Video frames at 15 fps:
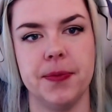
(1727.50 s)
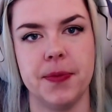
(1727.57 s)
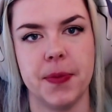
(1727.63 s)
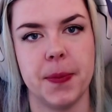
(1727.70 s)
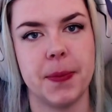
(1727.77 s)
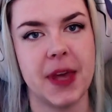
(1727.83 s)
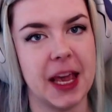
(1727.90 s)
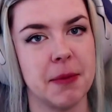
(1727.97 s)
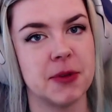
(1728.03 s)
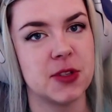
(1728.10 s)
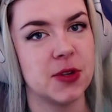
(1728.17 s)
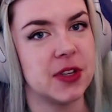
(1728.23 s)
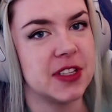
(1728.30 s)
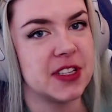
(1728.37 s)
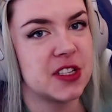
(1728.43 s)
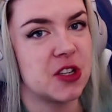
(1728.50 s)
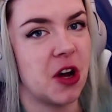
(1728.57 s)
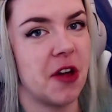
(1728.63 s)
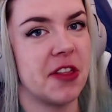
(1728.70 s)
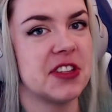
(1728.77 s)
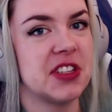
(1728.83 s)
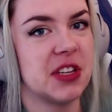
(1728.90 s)
be able to install
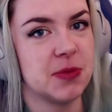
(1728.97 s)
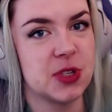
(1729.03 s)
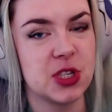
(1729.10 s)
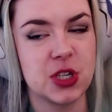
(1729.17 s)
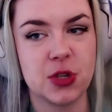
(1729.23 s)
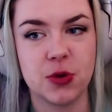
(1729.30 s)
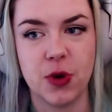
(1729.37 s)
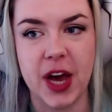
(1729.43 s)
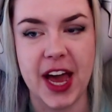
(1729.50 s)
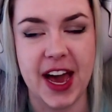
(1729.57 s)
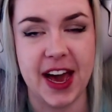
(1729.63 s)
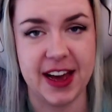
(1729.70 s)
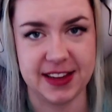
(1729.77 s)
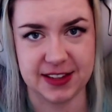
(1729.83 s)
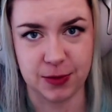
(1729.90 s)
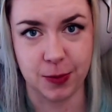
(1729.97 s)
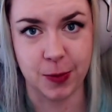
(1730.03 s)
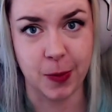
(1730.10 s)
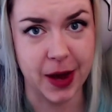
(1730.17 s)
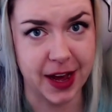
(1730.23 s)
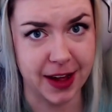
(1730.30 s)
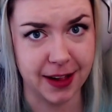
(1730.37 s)
The Sims 2 as
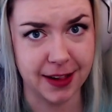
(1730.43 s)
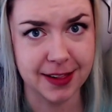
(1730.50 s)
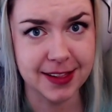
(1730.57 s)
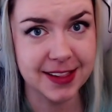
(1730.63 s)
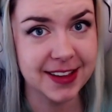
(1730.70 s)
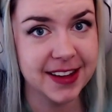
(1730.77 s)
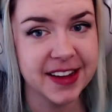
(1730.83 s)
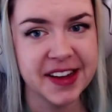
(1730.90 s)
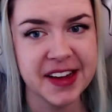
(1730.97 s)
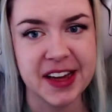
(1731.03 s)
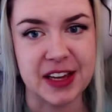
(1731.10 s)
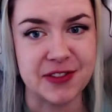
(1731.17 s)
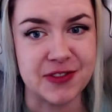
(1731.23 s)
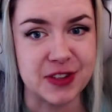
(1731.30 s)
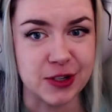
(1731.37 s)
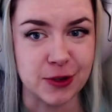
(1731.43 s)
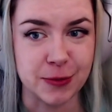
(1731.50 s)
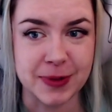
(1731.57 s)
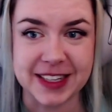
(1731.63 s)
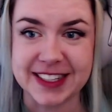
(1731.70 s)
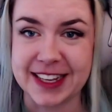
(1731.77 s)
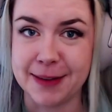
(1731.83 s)
well. If you do,
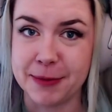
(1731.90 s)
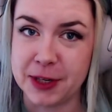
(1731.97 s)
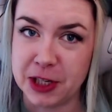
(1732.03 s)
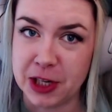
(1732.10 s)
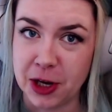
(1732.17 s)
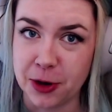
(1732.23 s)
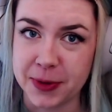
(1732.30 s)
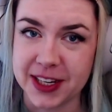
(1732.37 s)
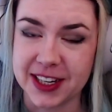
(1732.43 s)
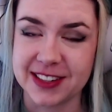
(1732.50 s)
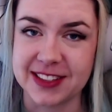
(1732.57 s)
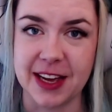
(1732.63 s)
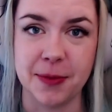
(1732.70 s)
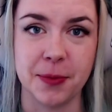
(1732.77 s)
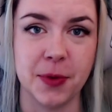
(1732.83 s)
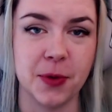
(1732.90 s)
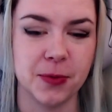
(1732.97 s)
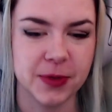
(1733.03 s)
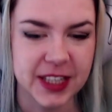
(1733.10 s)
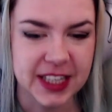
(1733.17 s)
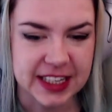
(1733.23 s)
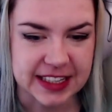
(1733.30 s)
please let me know because I'm
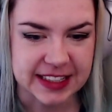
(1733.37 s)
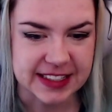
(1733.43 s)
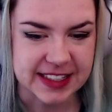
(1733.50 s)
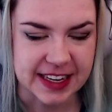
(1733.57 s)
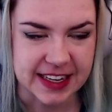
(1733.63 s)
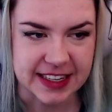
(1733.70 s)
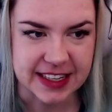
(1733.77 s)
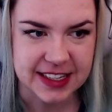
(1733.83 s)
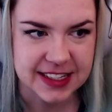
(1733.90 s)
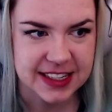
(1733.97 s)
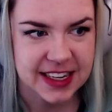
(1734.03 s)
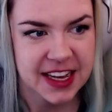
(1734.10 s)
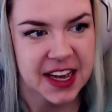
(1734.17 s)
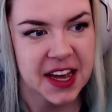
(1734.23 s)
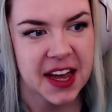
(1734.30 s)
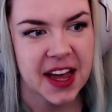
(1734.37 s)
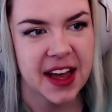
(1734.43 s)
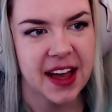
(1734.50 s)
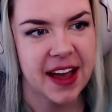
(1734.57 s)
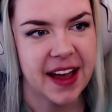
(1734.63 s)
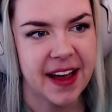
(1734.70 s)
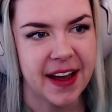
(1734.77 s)
really excited
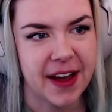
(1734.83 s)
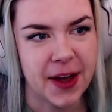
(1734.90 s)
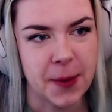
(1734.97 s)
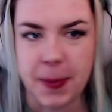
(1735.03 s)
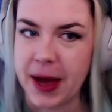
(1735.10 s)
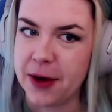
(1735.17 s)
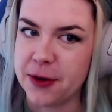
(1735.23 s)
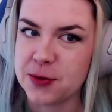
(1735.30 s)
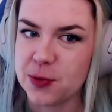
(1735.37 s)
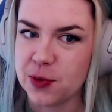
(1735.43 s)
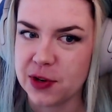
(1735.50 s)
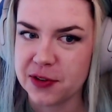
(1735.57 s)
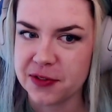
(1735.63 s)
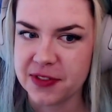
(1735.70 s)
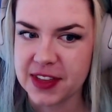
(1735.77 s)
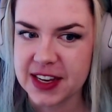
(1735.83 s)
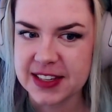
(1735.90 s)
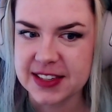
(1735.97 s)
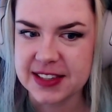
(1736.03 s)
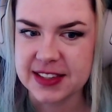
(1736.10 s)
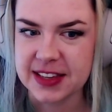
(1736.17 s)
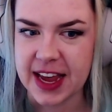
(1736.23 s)
about all of
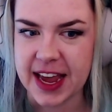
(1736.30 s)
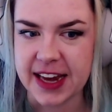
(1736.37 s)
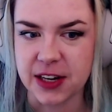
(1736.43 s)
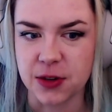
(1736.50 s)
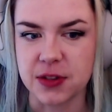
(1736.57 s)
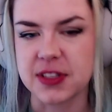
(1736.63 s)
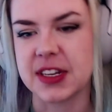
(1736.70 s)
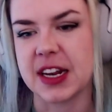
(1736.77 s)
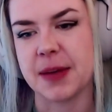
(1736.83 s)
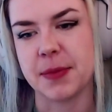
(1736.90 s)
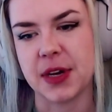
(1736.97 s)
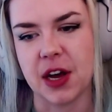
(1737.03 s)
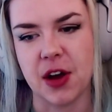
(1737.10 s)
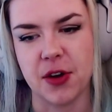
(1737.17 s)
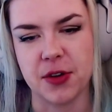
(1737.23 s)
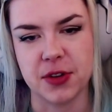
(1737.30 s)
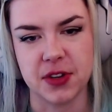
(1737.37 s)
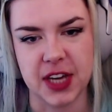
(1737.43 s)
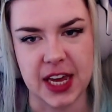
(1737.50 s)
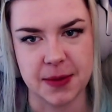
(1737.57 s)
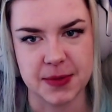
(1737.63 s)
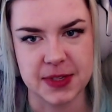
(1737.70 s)
this. And also let me know how your
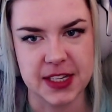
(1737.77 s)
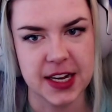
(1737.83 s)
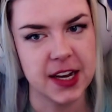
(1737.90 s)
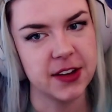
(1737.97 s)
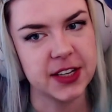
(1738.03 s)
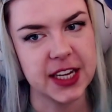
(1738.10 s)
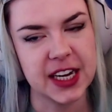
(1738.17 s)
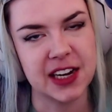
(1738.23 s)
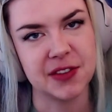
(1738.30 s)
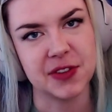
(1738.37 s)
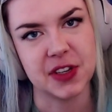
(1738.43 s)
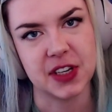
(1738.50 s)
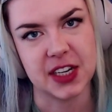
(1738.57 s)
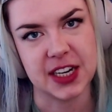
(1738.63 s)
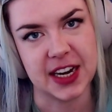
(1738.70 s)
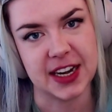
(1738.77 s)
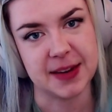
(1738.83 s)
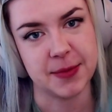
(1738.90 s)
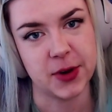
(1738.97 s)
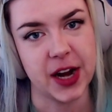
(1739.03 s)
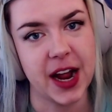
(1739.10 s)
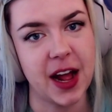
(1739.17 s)
game's looking, if you need any
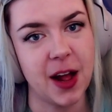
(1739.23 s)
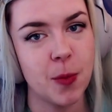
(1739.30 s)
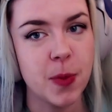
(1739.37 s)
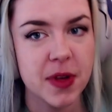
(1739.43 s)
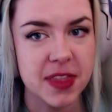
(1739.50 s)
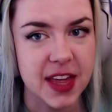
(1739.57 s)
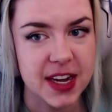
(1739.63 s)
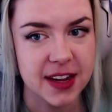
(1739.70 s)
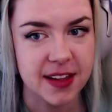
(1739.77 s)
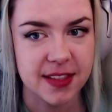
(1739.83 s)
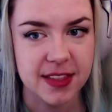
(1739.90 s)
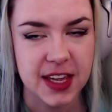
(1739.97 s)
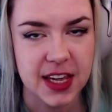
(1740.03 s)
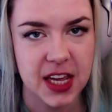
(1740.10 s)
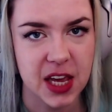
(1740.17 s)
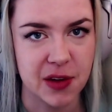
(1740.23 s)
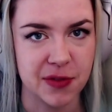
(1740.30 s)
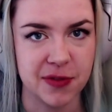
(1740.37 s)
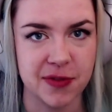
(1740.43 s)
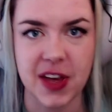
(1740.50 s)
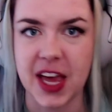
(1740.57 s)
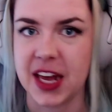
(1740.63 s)
more help with anything. If
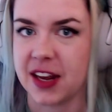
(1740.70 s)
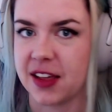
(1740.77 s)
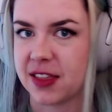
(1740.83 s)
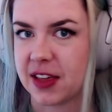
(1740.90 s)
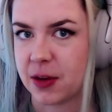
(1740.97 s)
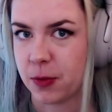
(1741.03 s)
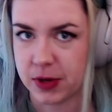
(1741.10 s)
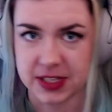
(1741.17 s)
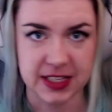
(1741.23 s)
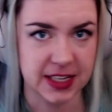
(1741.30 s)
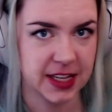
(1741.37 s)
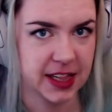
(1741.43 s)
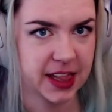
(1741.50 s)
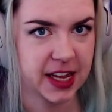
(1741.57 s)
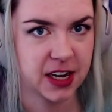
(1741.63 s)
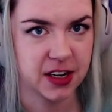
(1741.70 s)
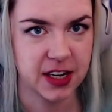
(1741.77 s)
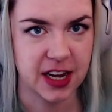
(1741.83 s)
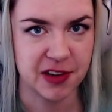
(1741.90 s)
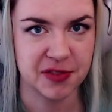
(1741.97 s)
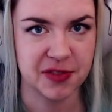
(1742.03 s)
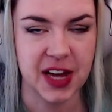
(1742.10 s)
anything wasn't clear
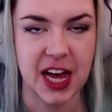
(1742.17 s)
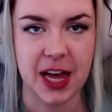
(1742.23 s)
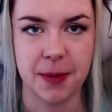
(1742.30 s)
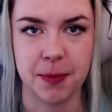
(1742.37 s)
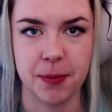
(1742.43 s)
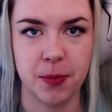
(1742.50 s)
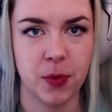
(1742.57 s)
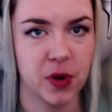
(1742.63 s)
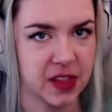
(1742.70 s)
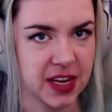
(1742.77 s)
enough, I'm more than